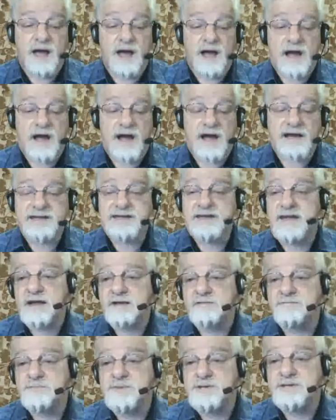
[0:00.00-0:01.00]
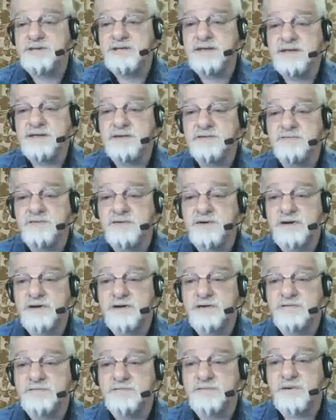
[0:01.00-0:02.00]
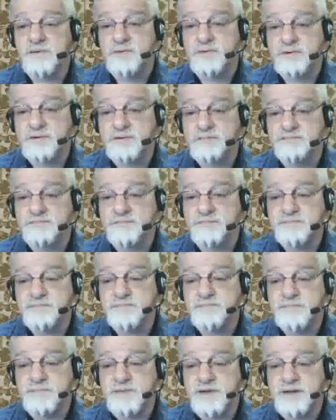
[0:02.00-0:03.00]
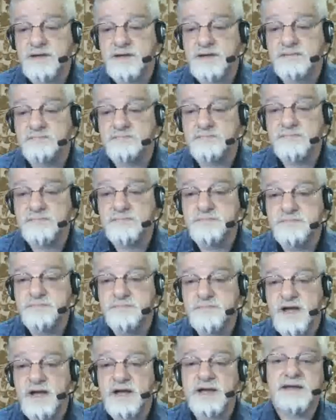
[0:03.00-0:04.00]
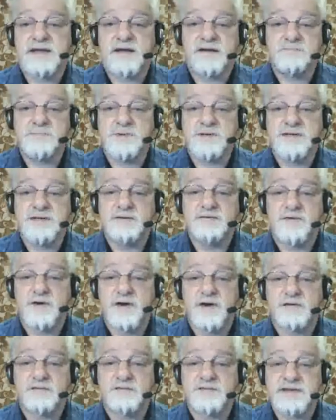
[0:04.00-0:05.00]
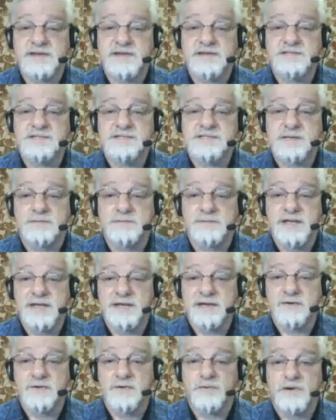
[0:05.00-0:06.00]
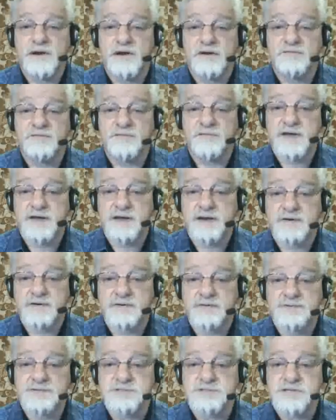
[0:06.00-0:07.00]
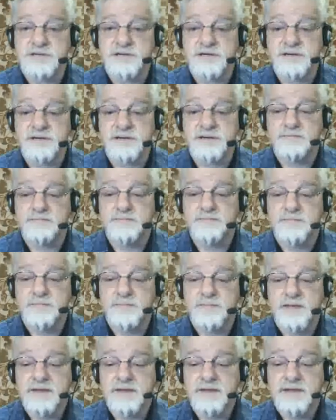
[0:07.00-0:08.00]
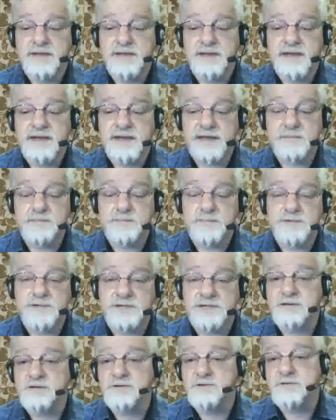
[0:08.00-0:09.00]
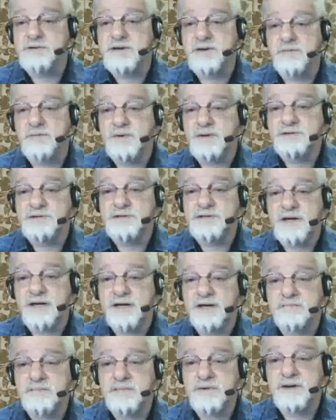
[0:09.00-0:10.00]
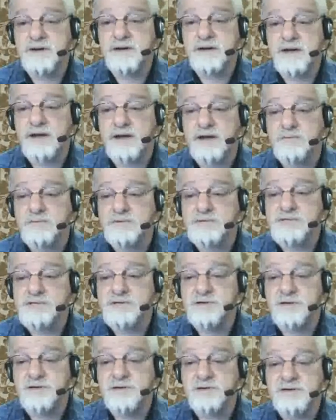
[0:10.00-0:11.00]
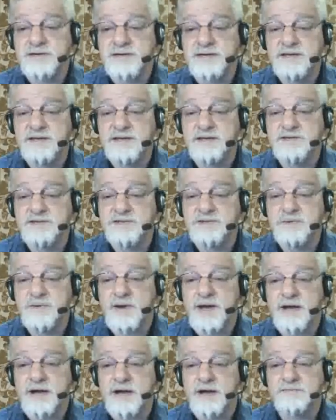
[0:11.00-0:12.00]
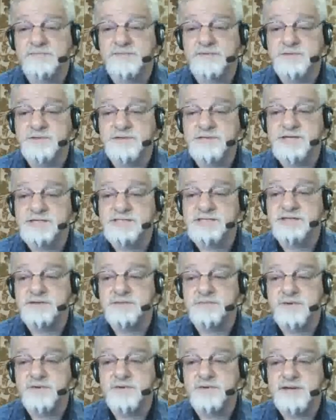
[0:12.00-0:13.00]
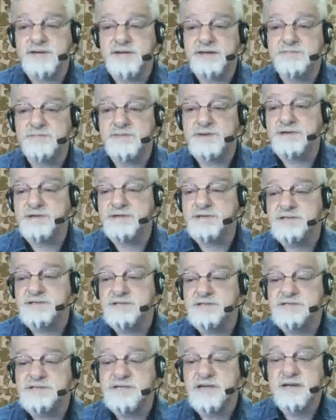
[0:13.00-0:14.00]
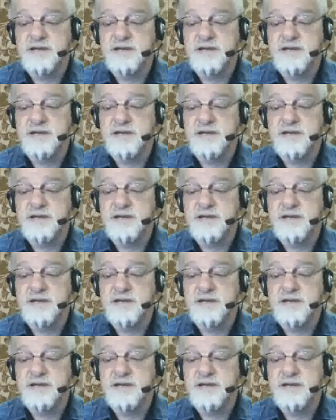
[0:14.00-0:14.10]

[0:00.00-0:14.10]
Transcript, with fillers: I have been involved or um, I have been involved in some legal affairs. Um, in particular, at one time, I was called in to offer testimony because